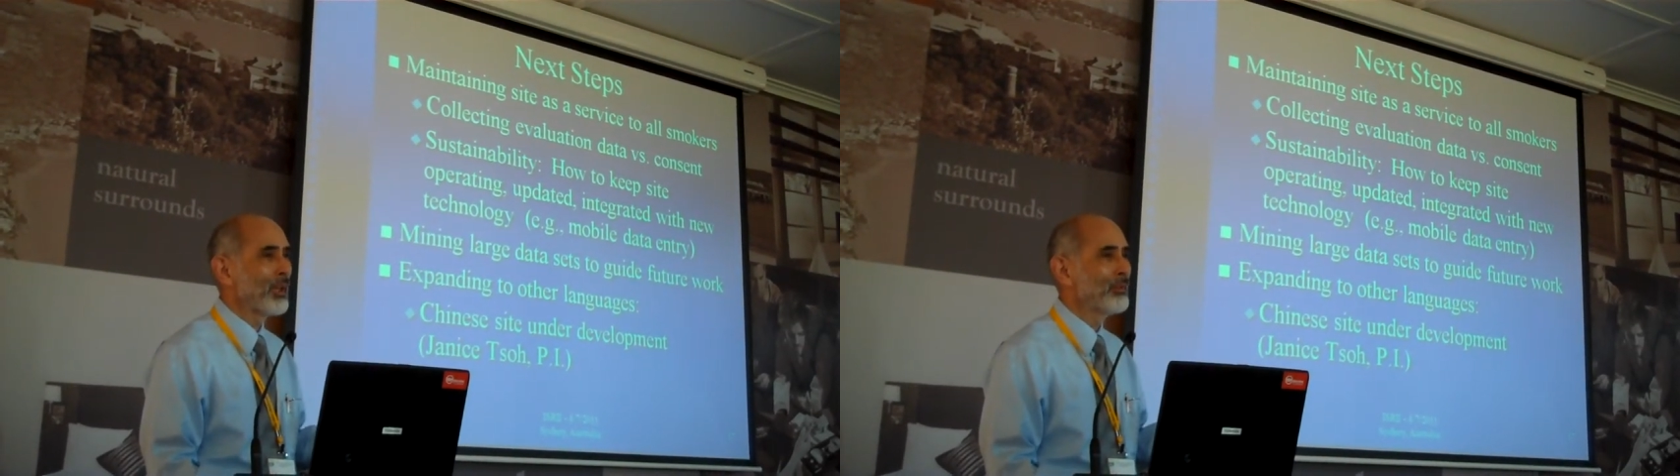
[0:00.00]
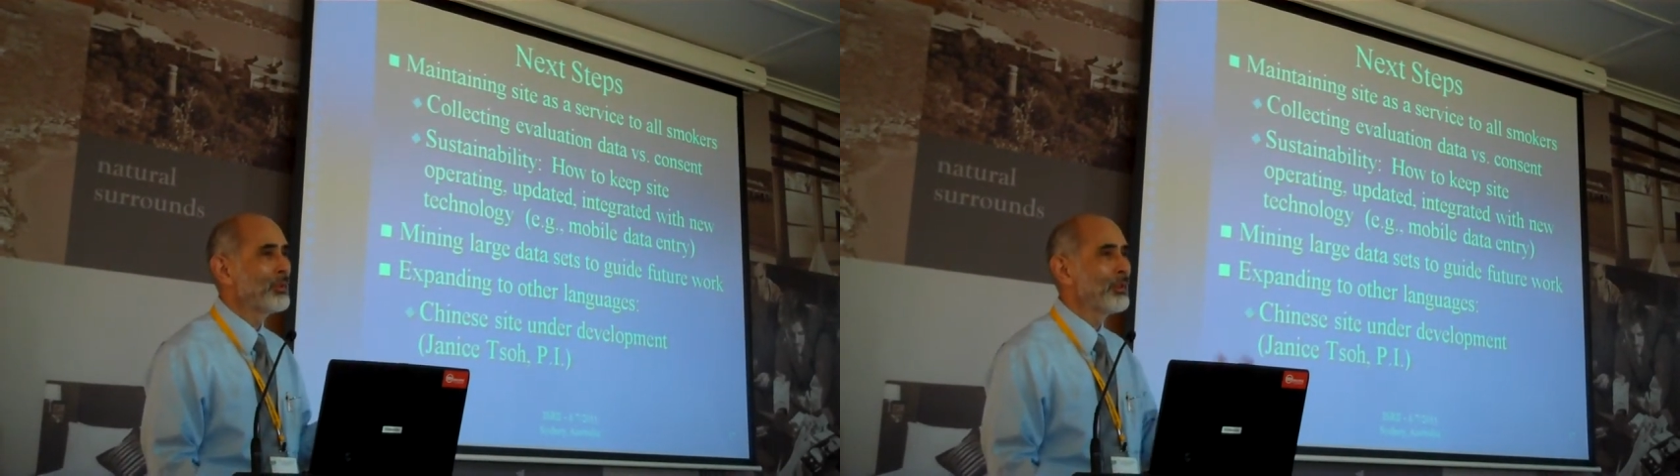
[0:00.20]

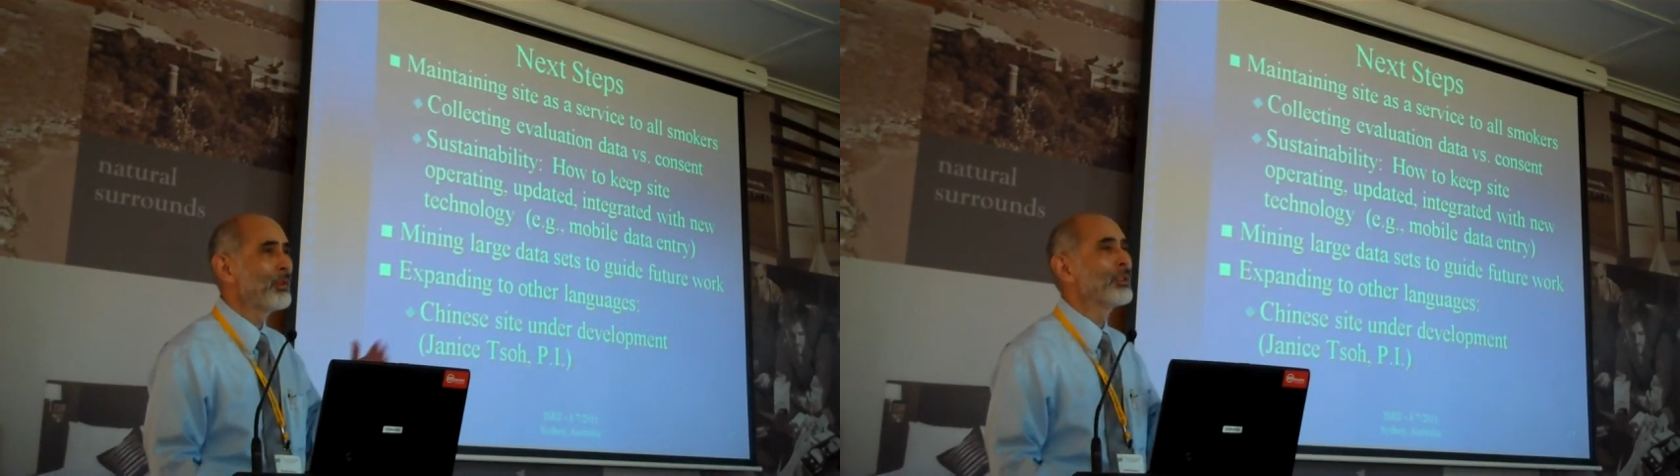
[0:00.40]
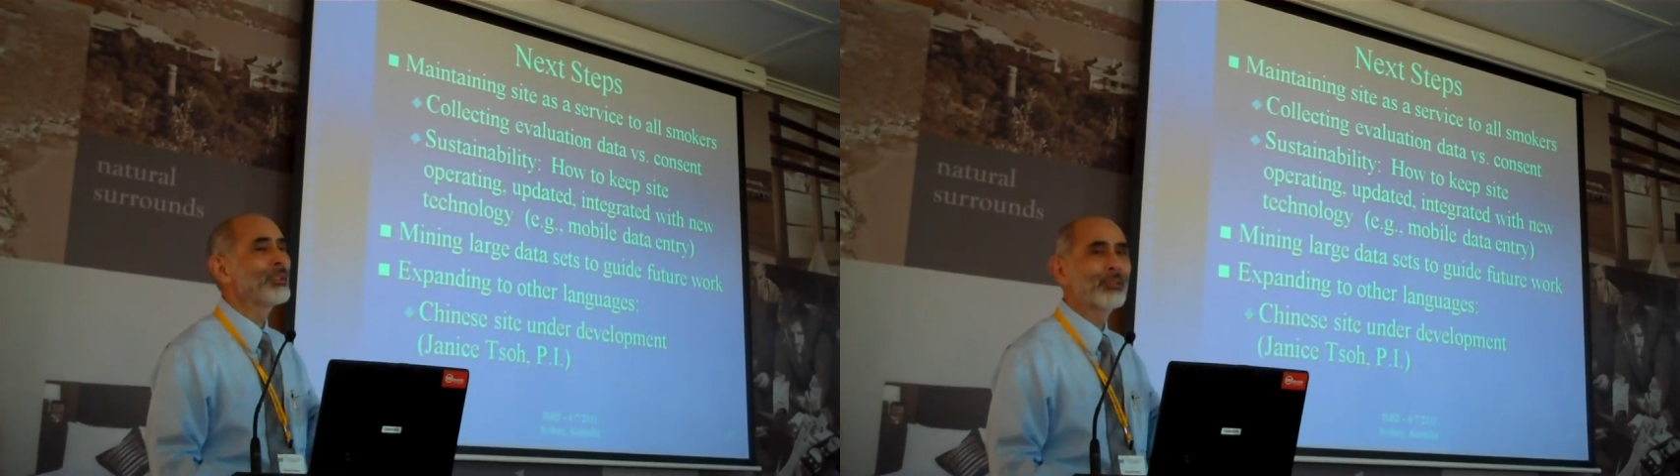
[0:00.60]
But if we
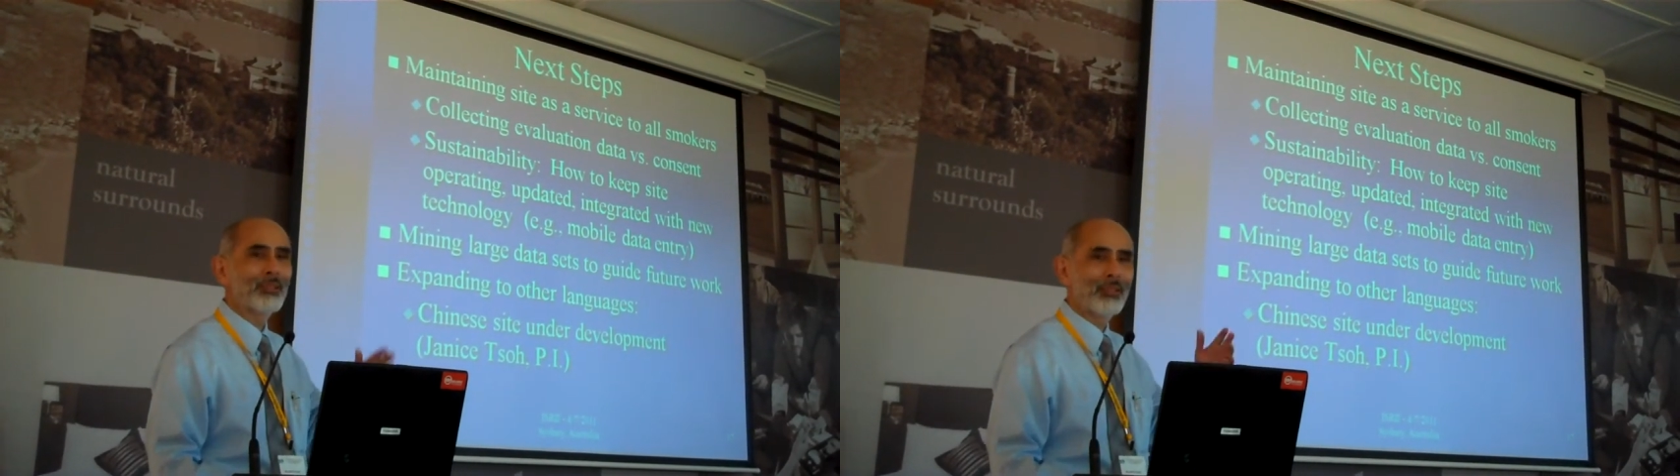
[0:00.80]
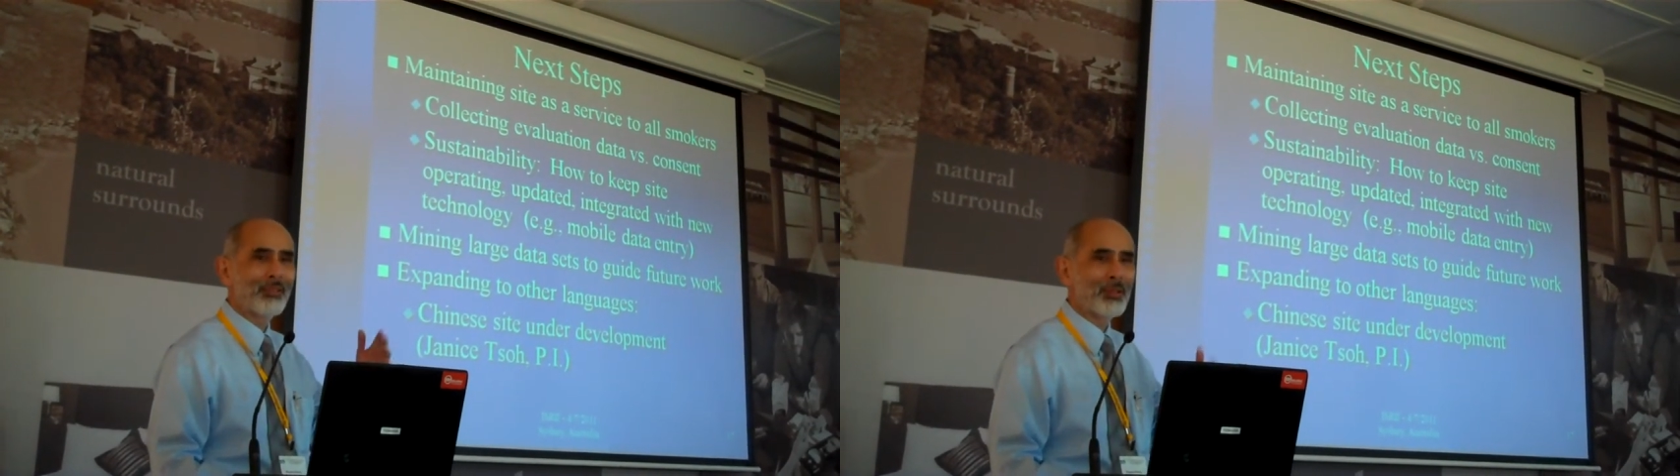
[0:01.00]
don't
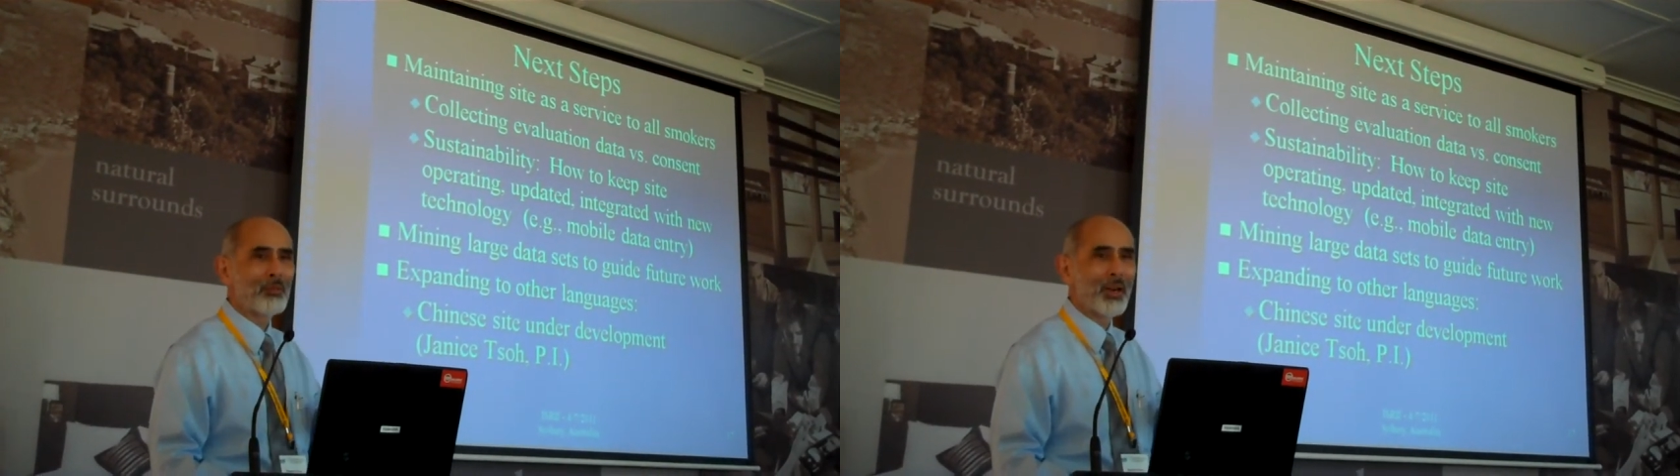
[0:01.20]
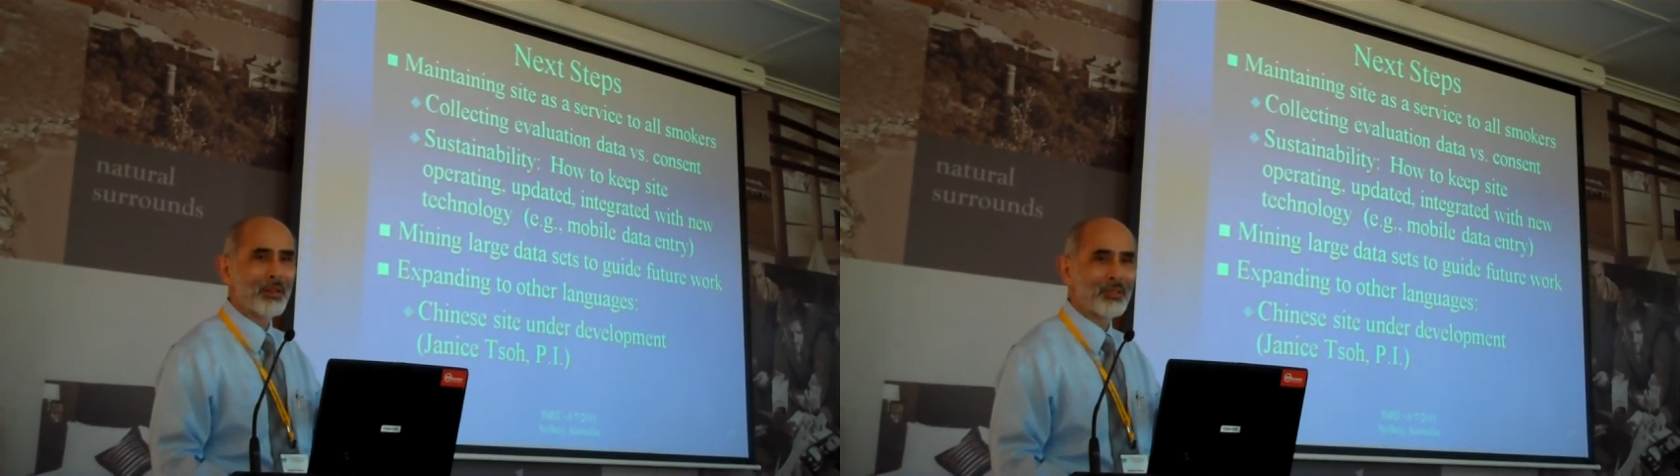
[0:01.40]

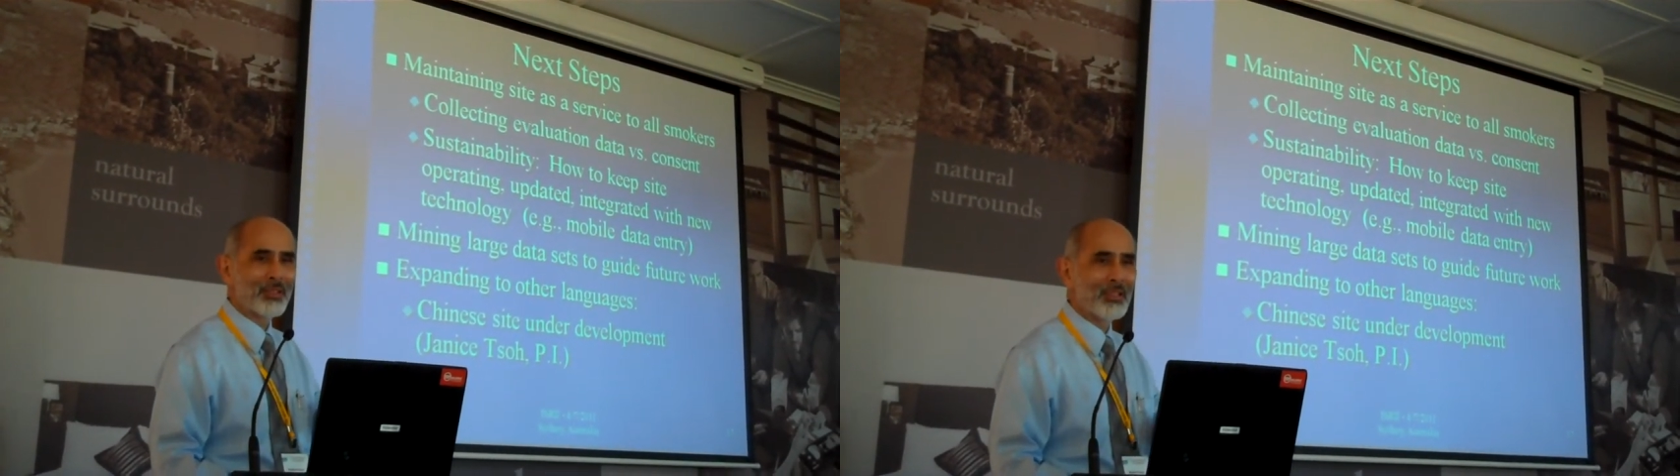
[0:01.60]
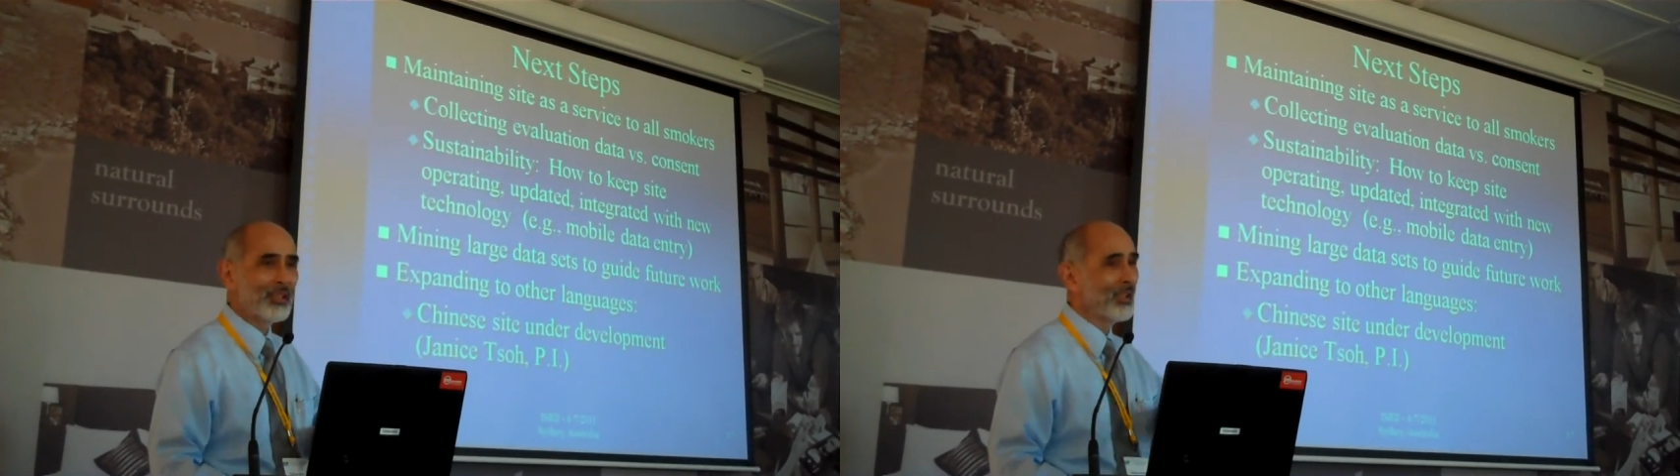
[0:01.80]
require consent,